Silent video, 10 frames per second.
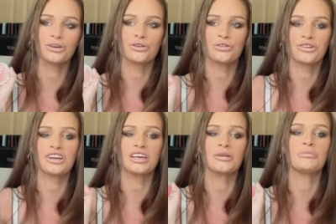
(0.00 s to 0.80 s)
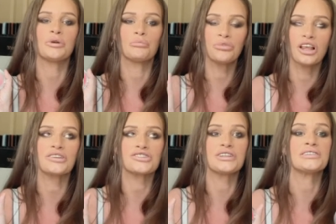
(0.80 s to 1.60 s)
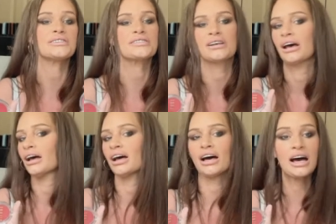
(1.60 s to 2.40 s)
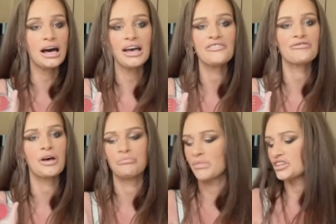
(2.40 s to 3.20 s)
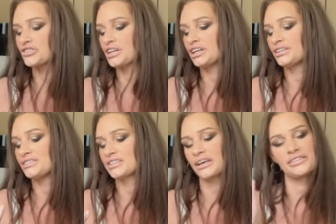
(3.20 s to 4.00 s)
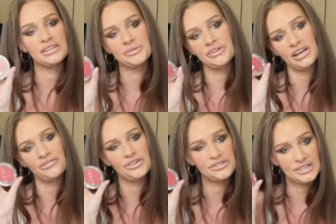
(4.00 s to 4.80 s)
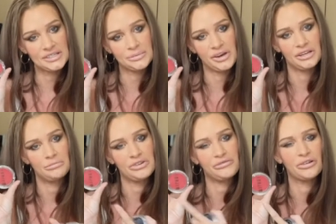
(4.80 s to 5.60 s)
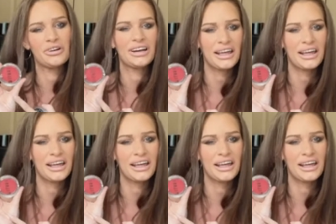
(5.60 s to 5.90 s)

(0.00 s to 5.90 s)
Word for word: cream blushes, I've mentioned this one, I've used this one before, and I